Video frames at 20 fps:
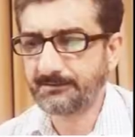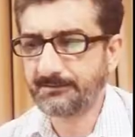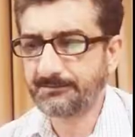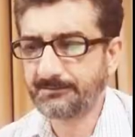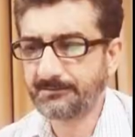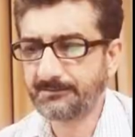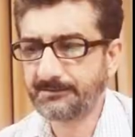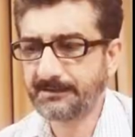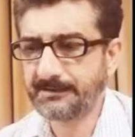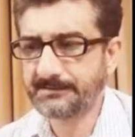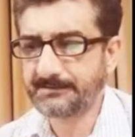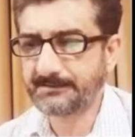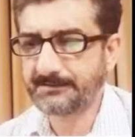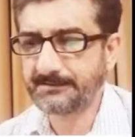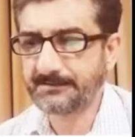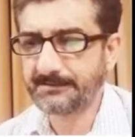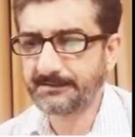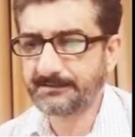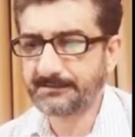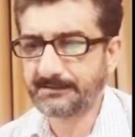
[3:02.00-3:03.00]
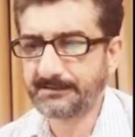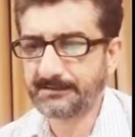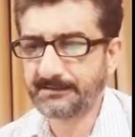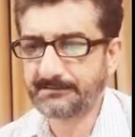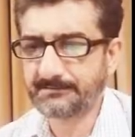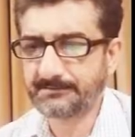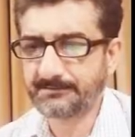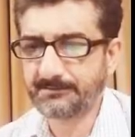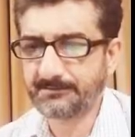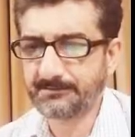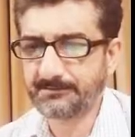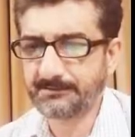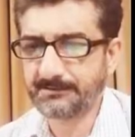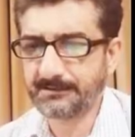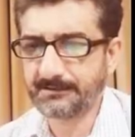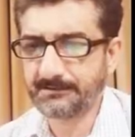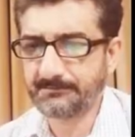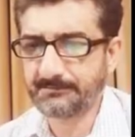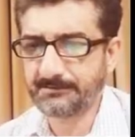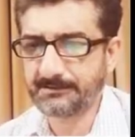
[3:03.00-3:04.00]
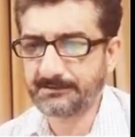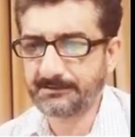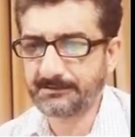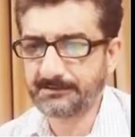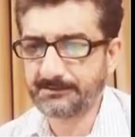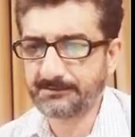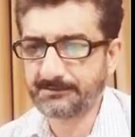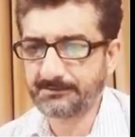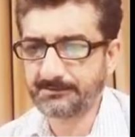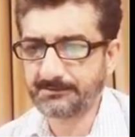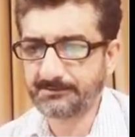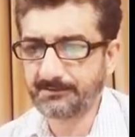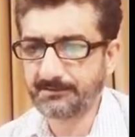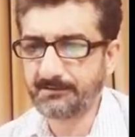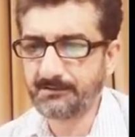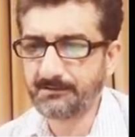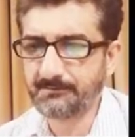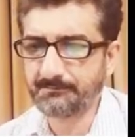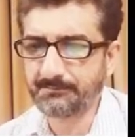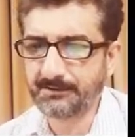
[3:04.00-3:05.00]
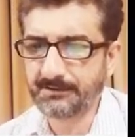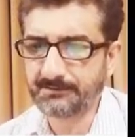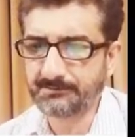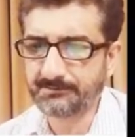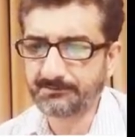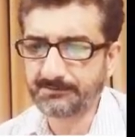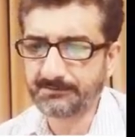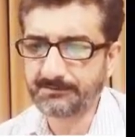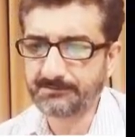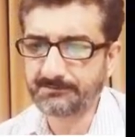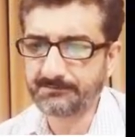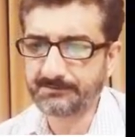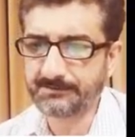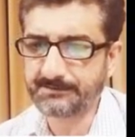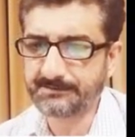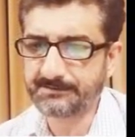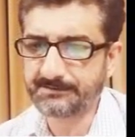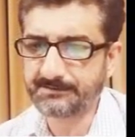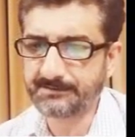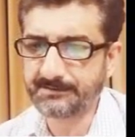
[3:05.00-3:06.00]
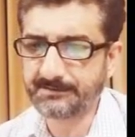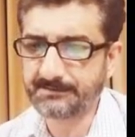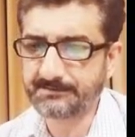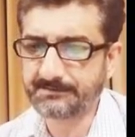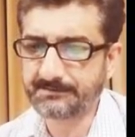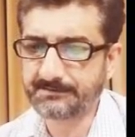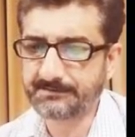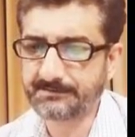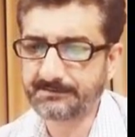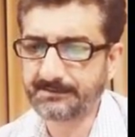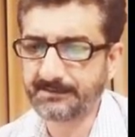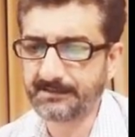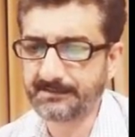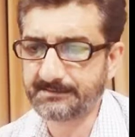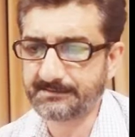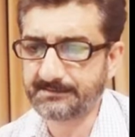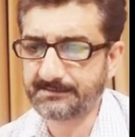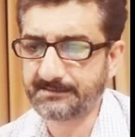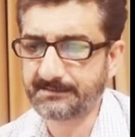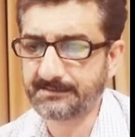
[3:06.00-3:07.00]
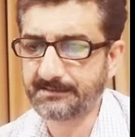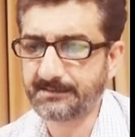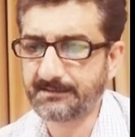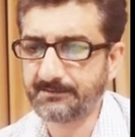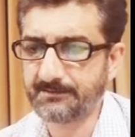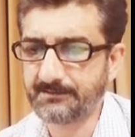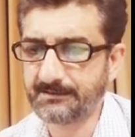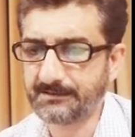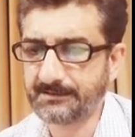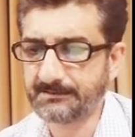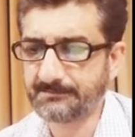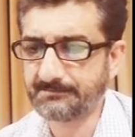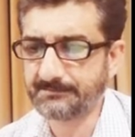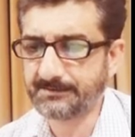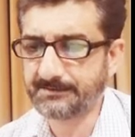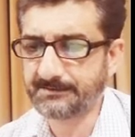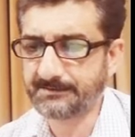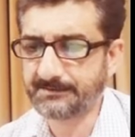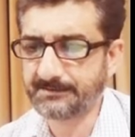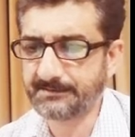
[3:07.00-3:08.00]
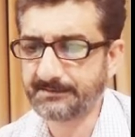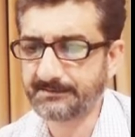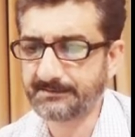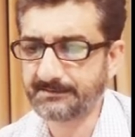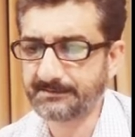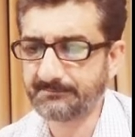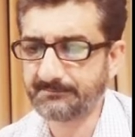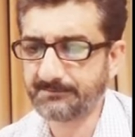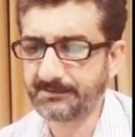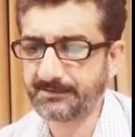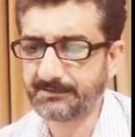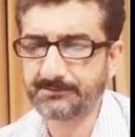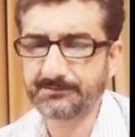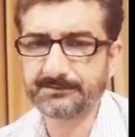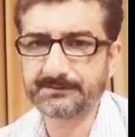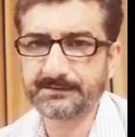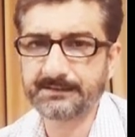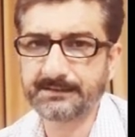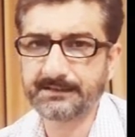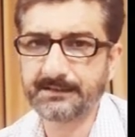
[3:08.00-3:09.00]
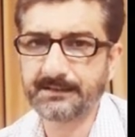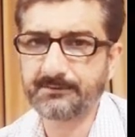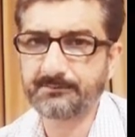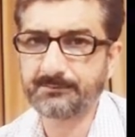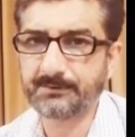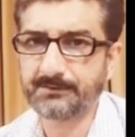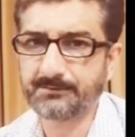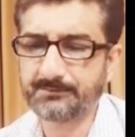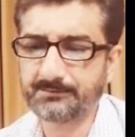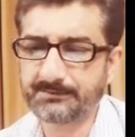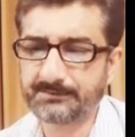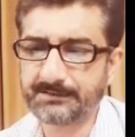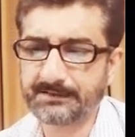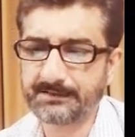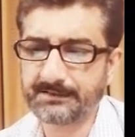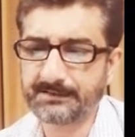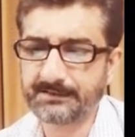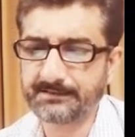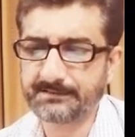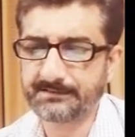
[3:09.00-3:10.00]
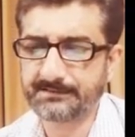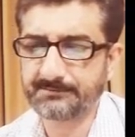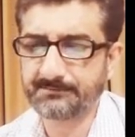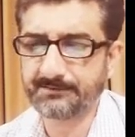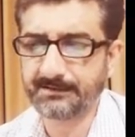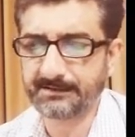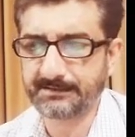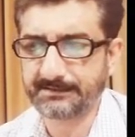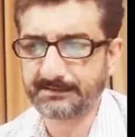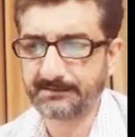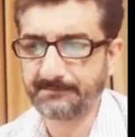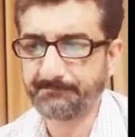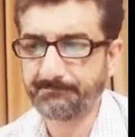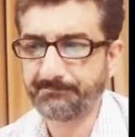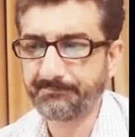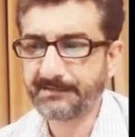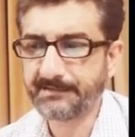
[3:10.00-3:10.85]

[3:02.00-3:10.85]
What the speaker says: if you can see that I deliberately choose the wrong password, which it's cancelled. Now let me see it, 123 and 123, it's working.